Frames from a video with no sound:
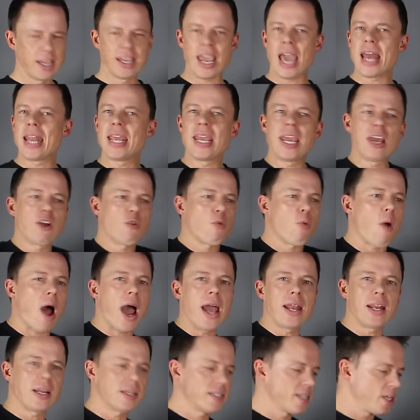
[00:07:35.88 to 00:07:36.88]
getting it
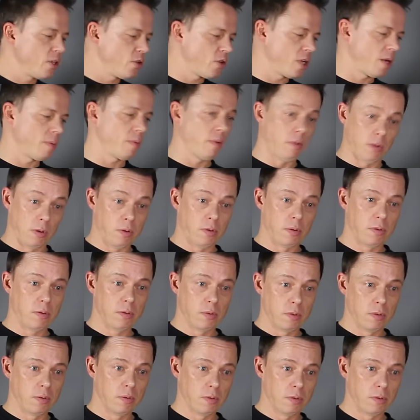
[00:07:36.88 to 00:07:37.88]
right until you
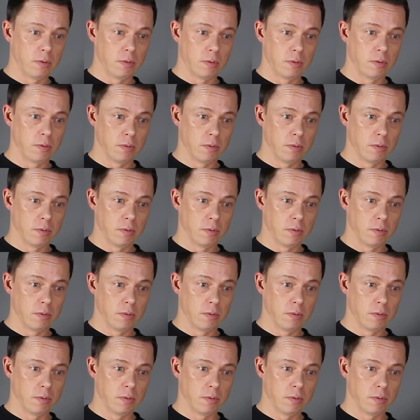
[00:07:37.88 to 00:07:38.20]
can.